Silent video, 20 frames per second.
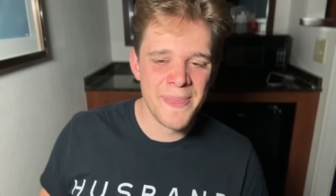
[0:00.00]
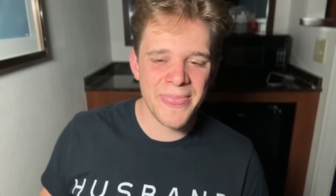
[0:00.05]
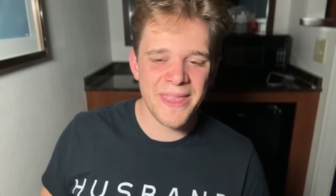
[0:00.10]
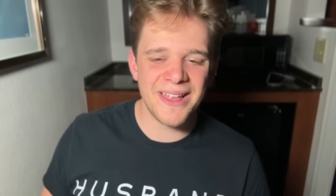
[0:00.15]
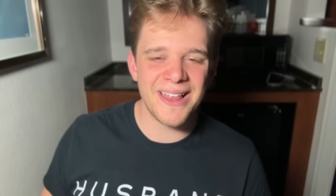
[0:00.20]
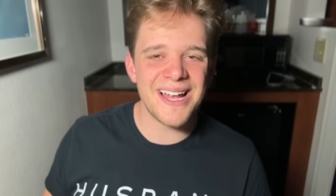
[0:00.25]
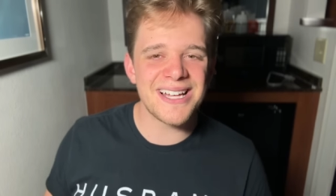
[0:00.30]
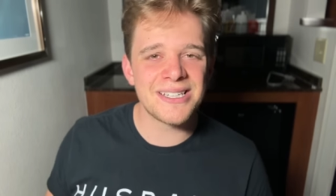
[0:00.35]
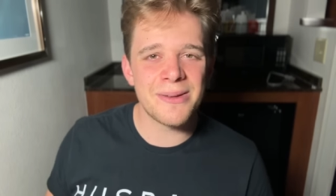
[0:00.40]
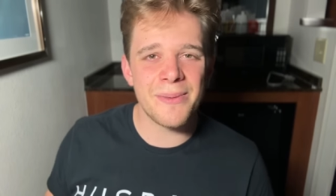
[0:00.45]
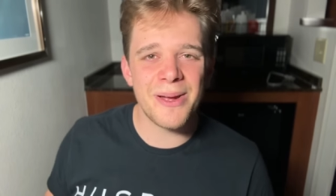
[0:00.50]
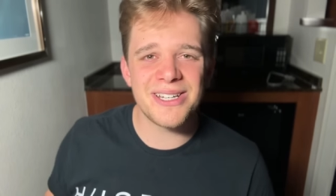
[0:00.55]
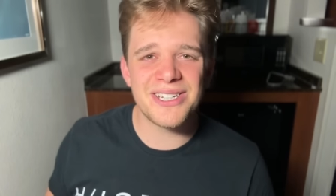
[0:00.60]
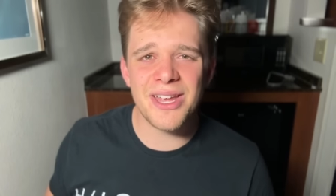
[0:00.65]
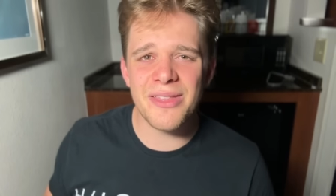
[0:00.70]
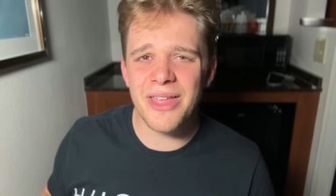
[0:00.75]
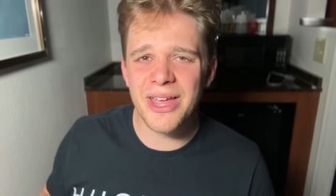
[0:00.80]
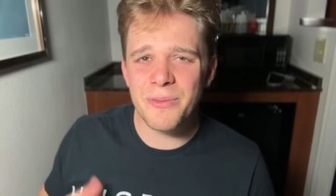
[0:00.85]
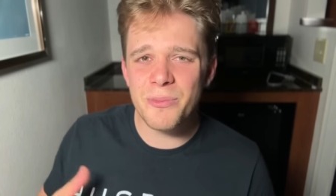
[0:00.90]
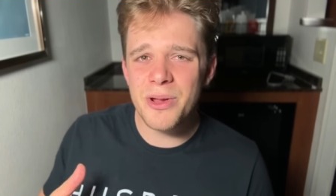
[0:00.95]
Last time I
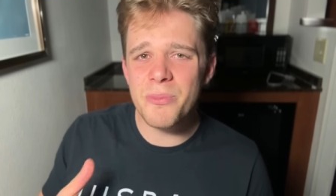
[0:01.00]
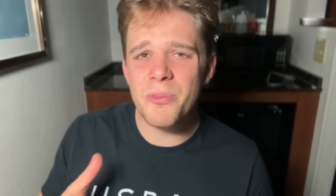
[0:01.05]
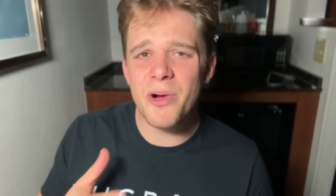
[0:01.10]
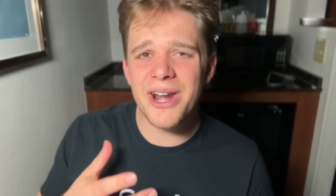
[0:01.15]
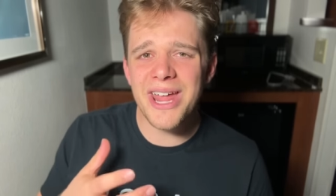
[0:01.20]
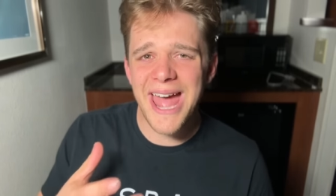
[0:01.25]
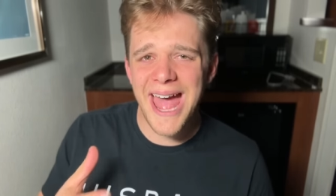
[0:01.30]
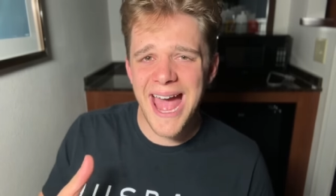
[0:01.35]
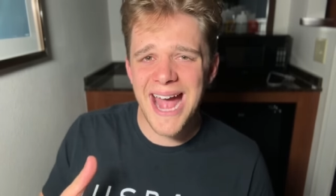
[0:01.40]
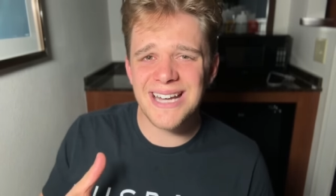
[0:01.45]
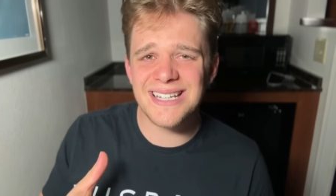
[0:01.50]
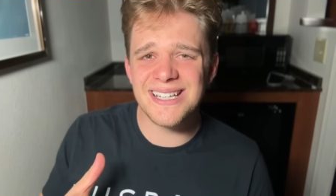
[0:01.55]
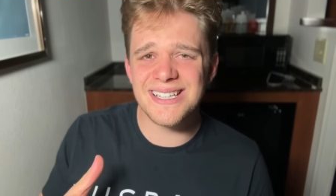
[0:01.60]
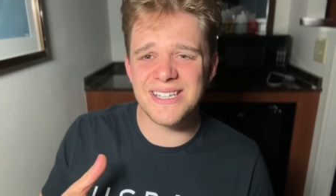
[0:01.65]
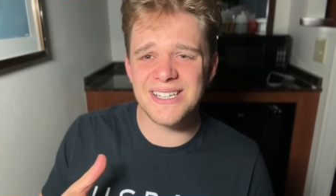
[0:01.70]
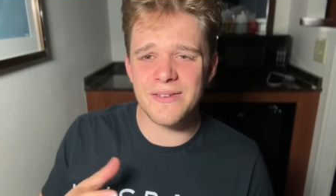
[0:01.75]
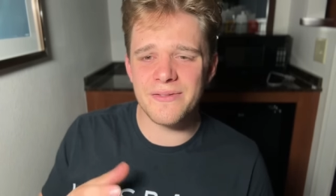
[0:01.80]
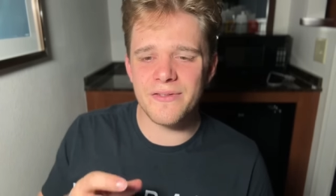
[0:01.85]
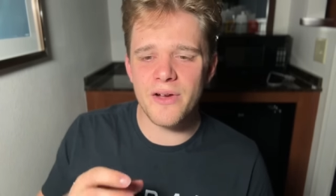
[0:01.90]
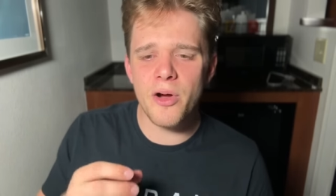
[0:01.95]
checked, like, we want to act as if,